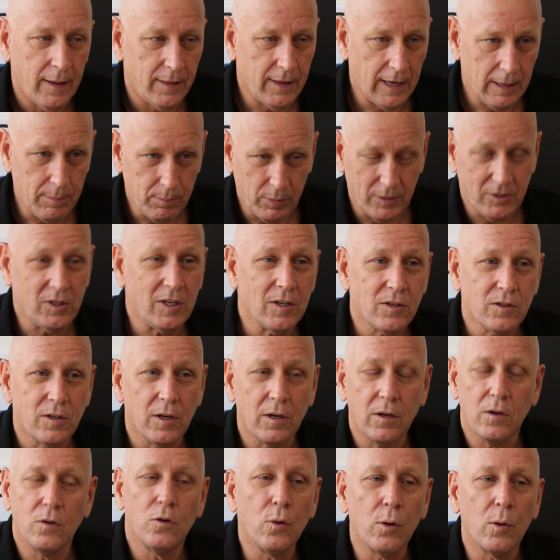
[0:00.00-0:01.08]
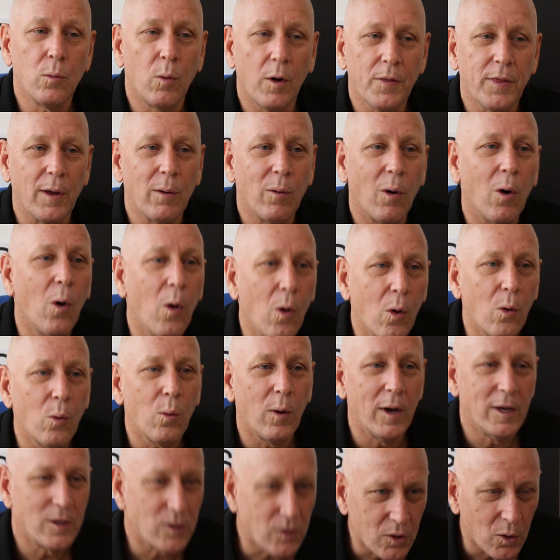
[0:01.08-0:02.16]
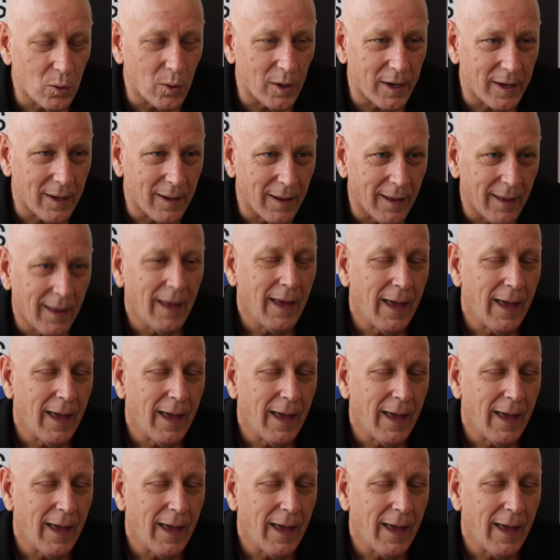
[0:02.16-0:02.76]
They persisted in doing what they were always doing,